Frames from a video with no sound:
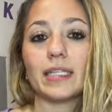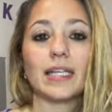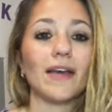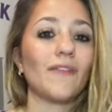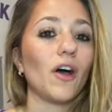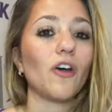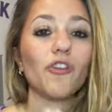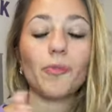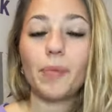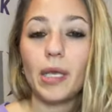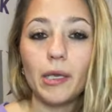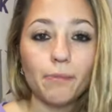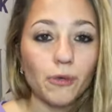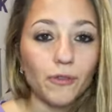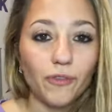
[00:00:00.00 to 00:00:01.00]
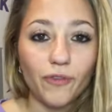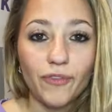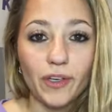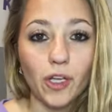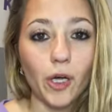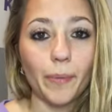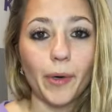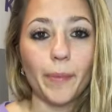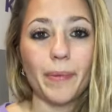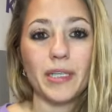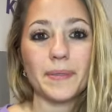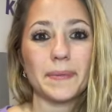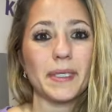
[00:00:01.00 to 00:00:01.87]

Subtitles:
just have other people fulfill our purpose,